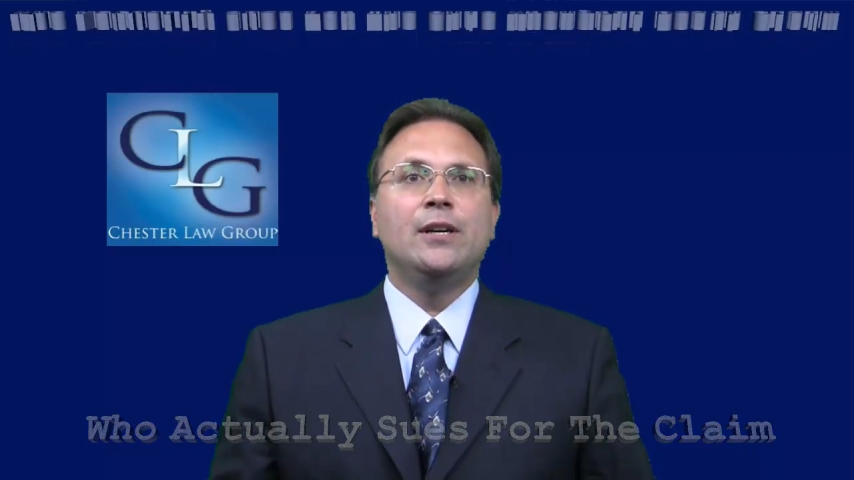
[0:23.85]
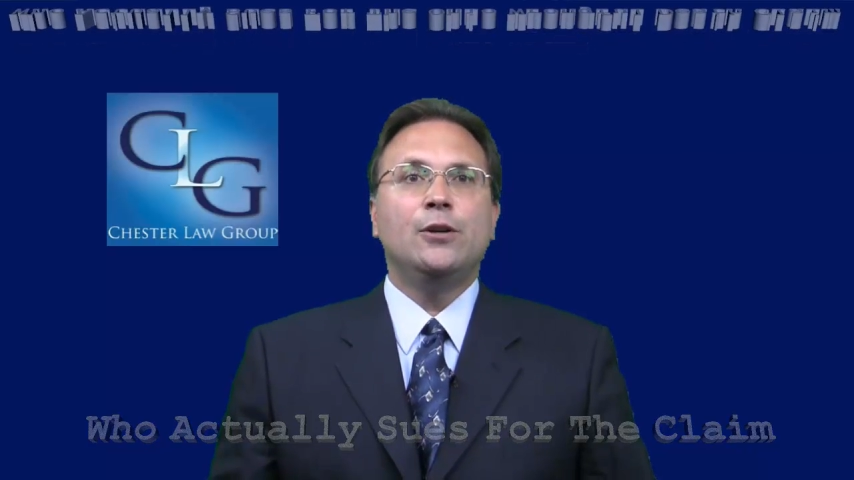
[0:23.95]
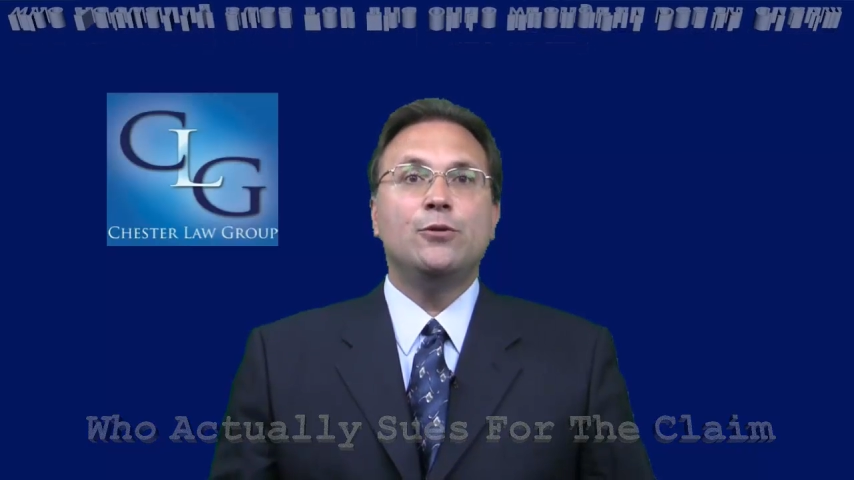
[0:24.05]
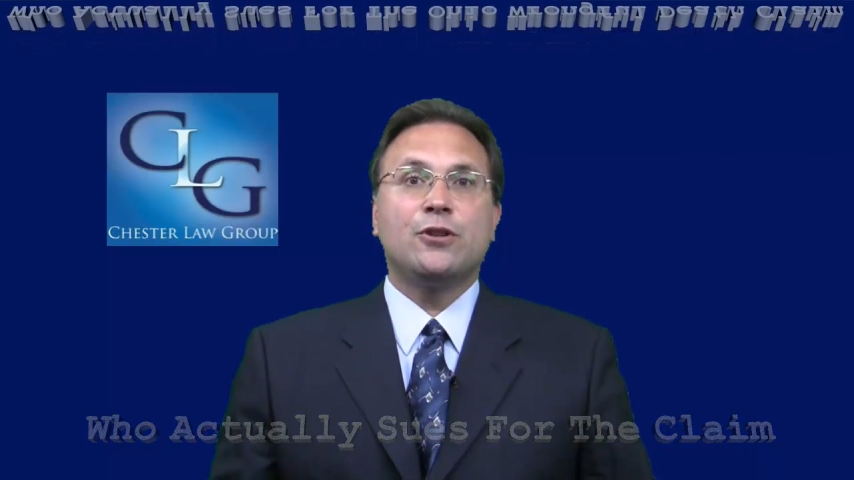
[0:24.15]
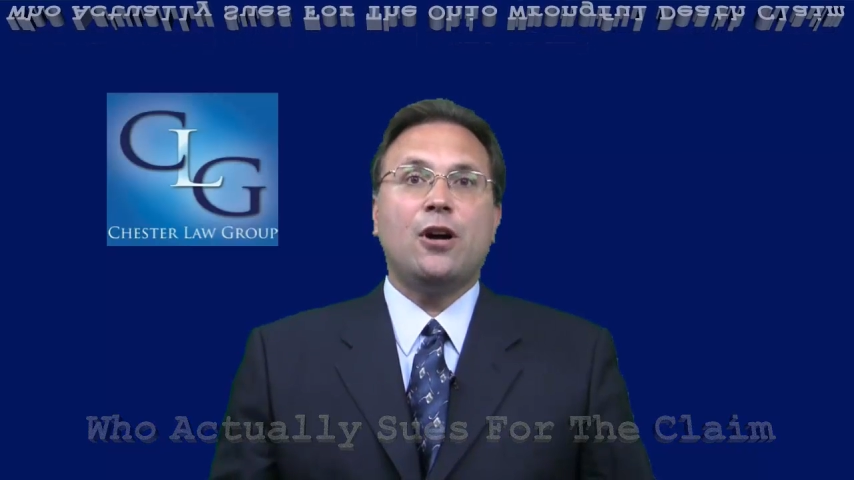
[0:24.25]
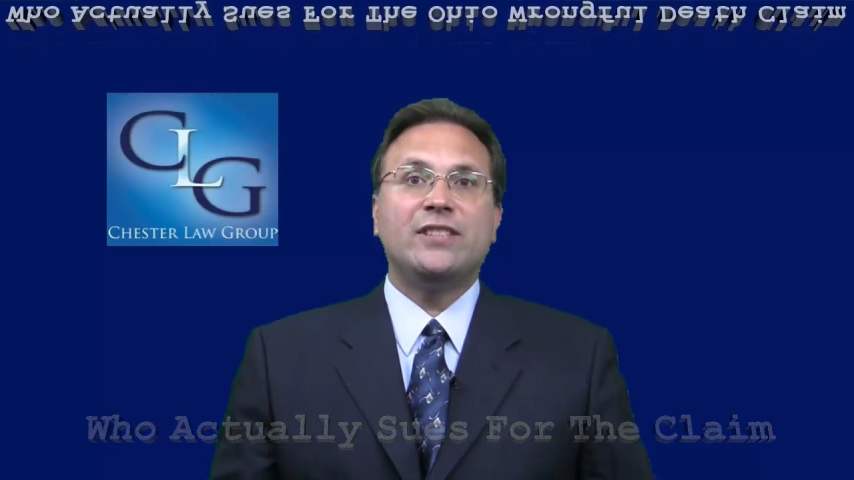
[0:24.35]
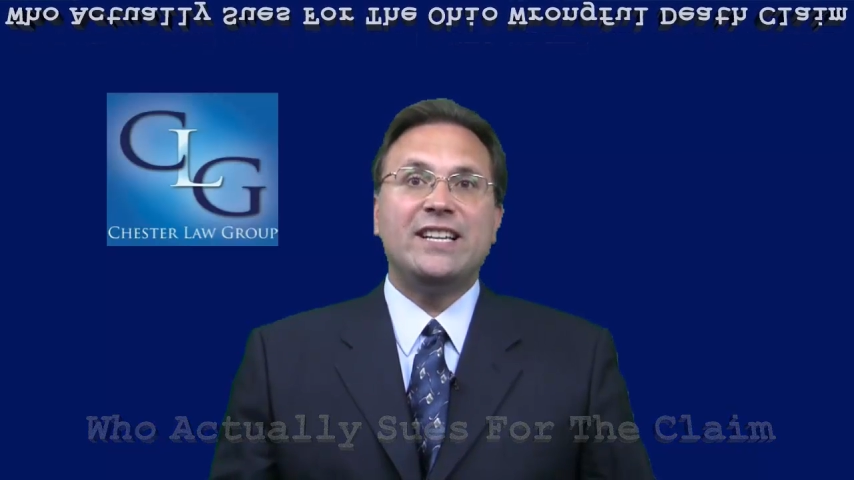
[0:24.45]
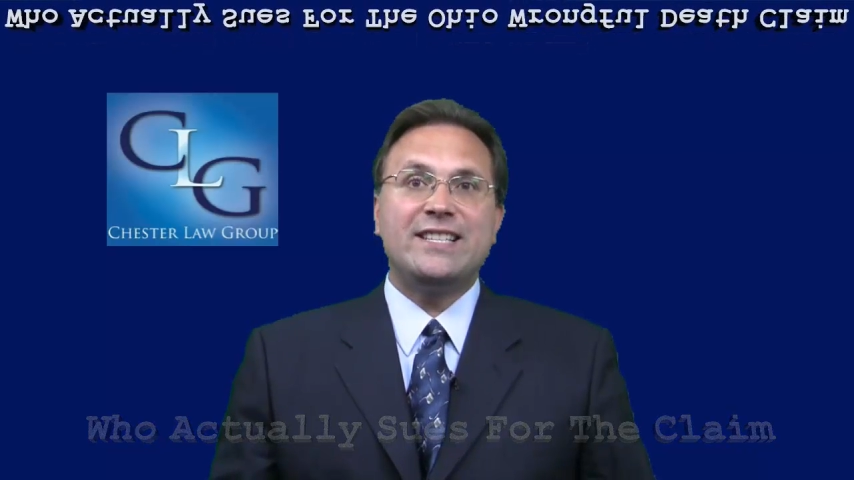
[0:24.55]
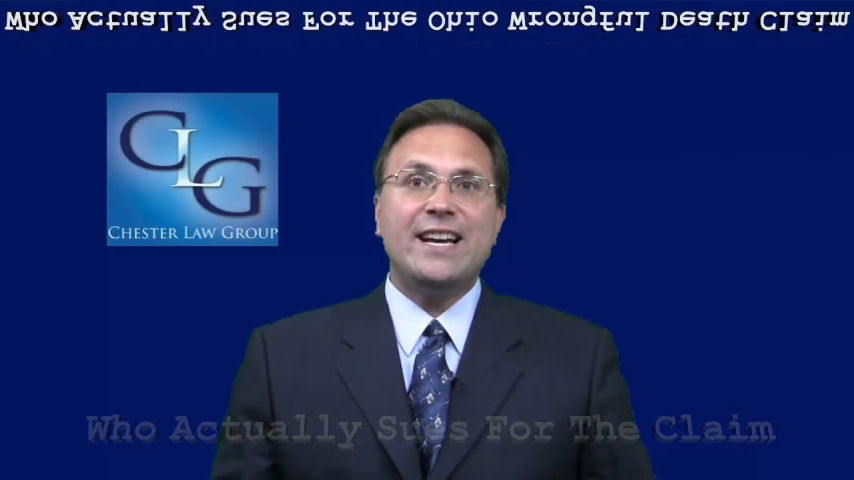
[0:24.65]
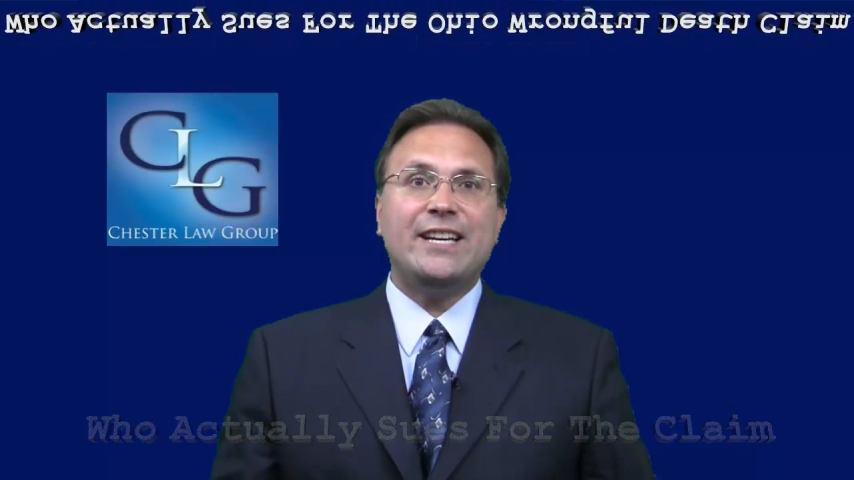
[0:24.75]
who's called an
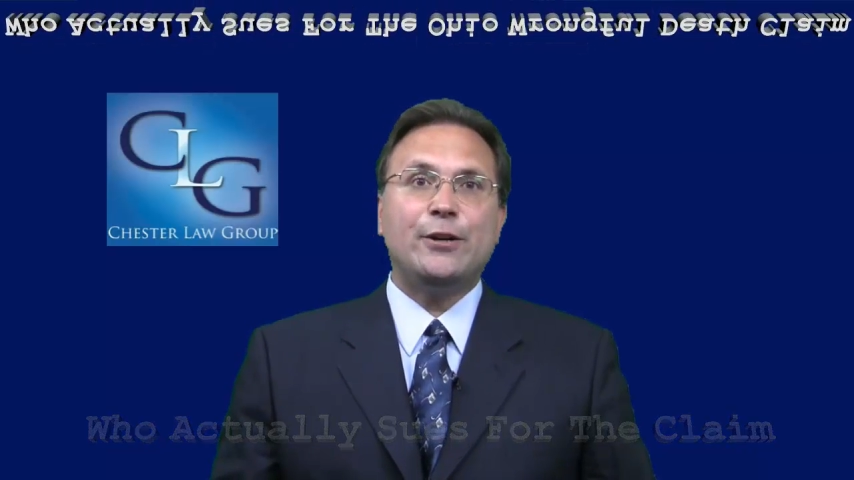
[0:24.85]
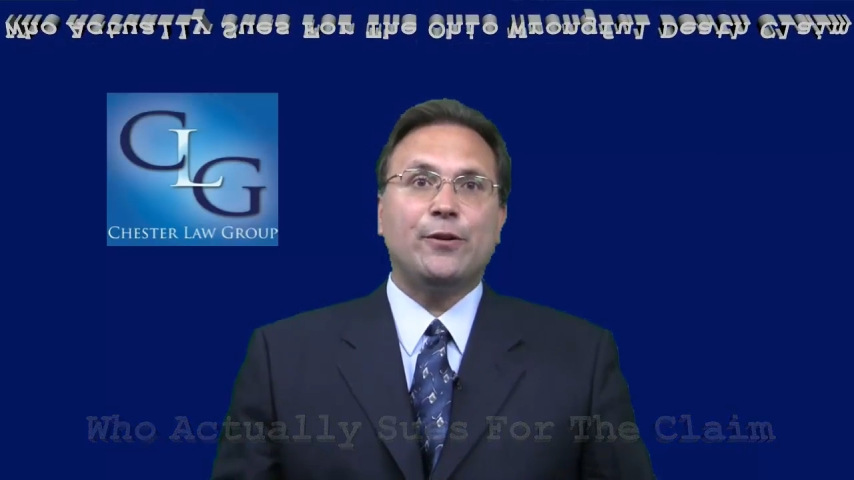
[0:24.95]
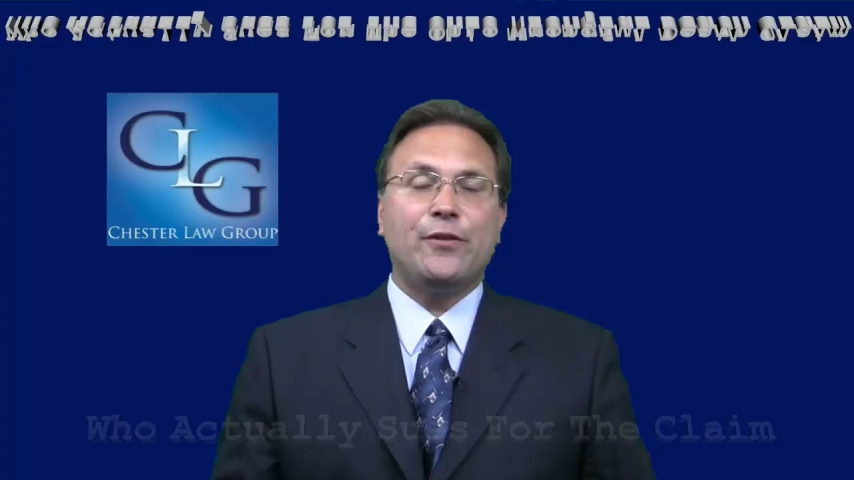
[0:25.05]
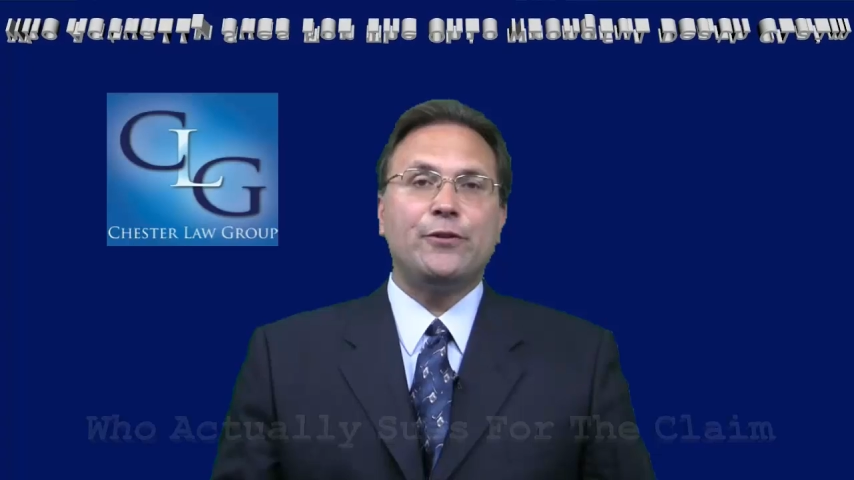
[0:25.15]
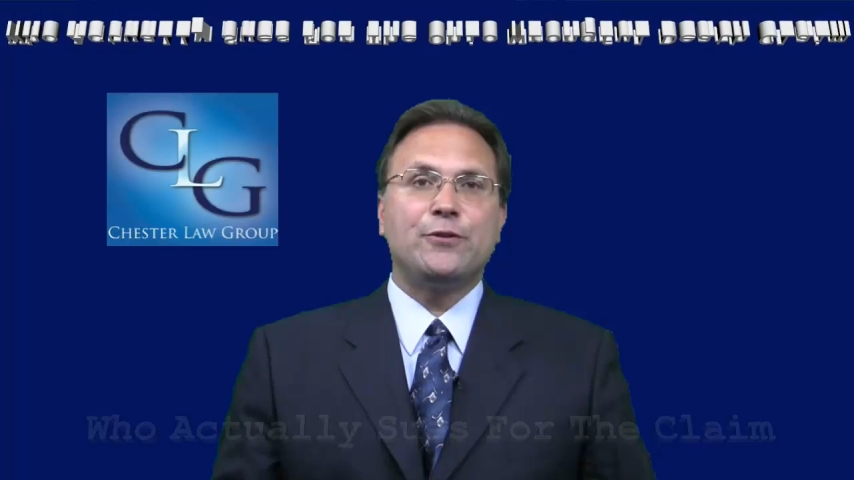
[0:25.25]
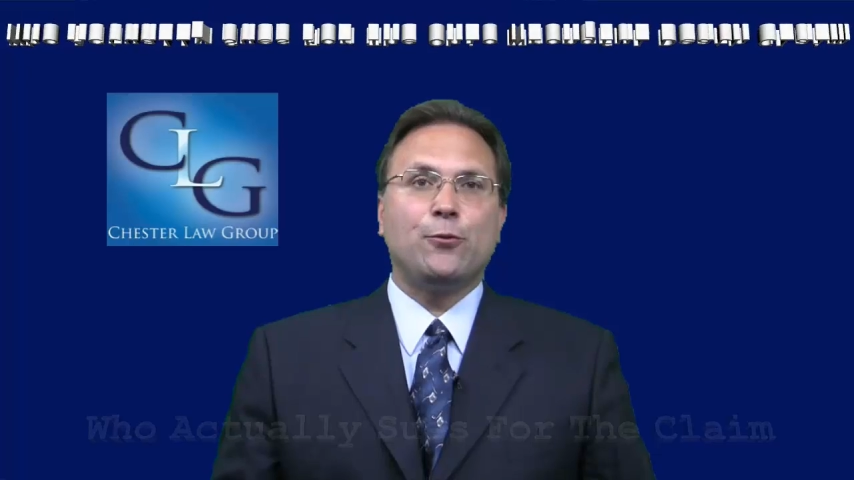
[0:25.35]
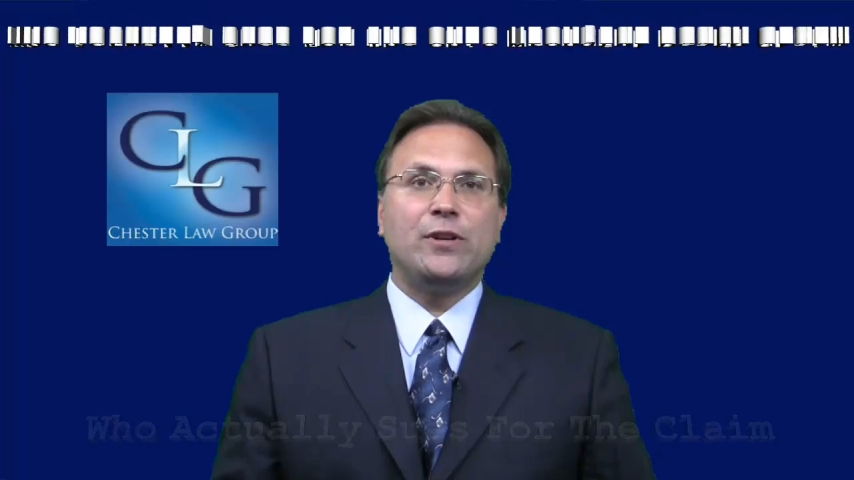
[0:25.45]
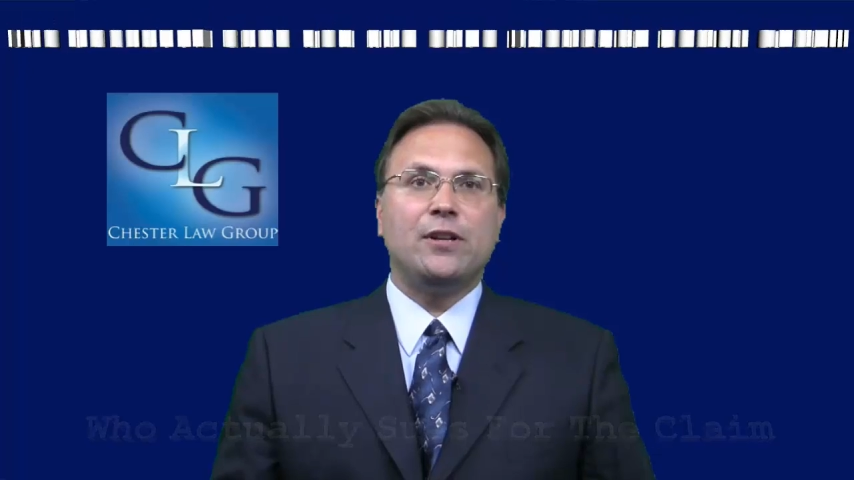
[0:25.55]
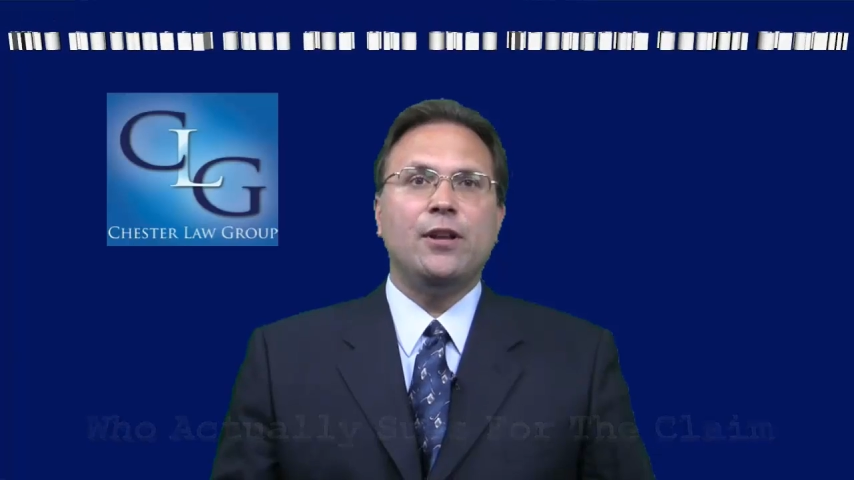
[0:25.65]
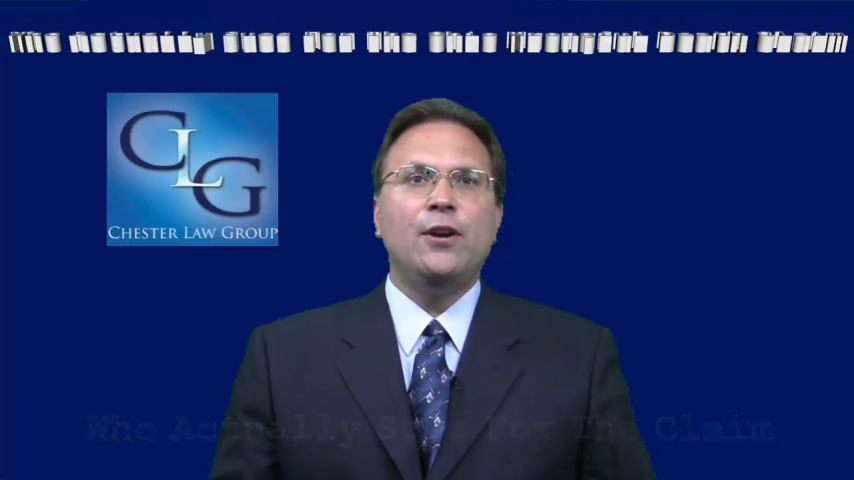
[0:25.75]
executor if there is a
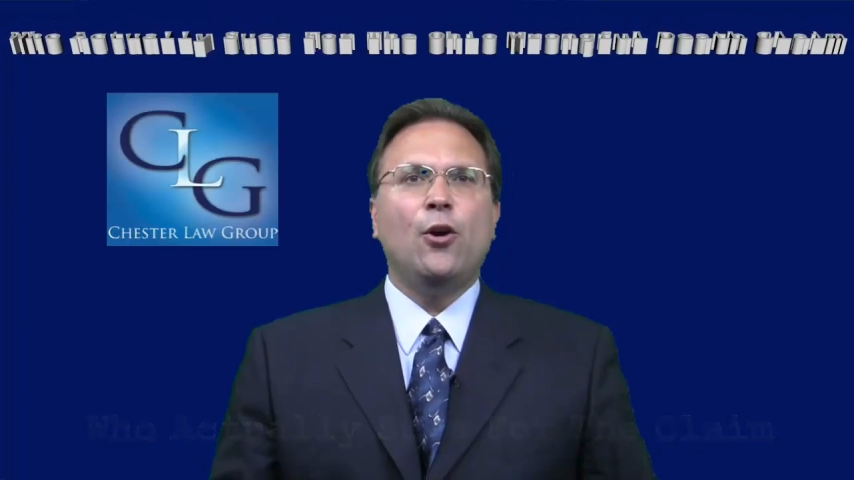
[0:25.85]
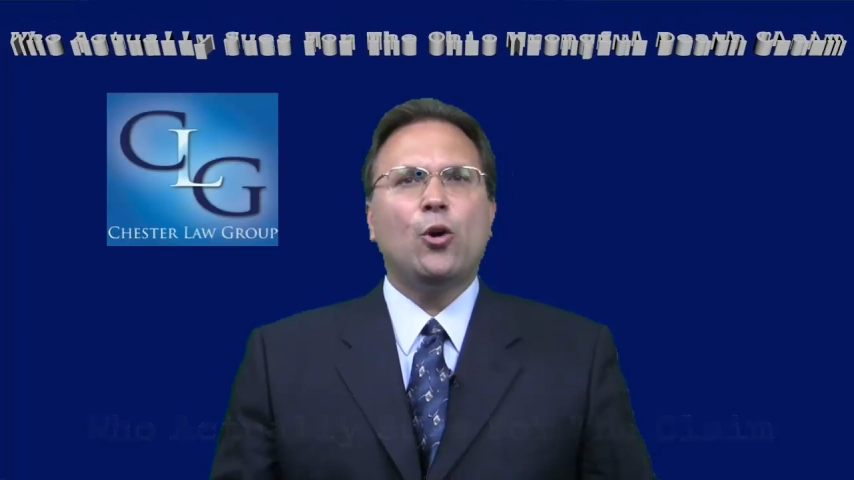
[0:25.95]
will,